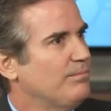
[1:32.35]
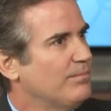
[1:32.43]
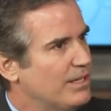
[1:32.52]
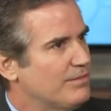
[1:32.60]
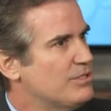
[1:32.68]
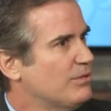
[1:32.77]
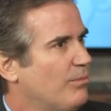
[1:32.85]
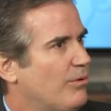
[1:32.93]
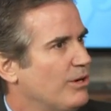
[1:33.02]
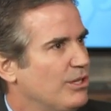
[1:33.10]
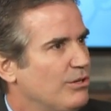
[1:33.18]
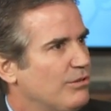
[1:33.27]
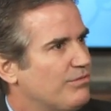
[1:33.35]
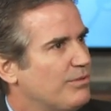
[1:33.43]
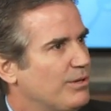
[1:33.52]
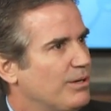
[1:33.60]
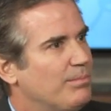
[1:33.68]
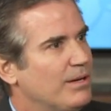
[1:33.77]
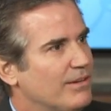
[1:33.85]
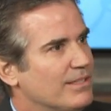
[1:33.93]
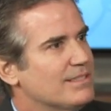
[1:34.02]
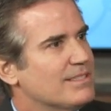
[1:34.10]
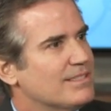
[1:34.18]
gives you a more youthful appearance.